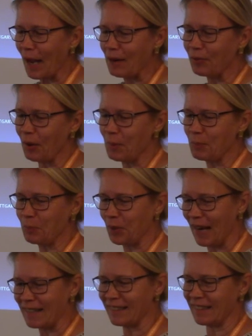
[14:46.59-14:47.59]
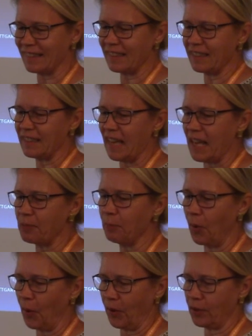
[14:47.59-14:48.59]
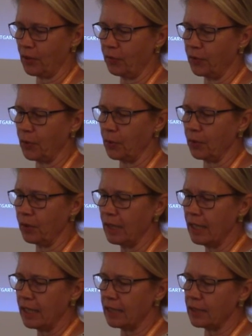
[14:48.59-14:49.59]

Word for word: While from the present day point of view,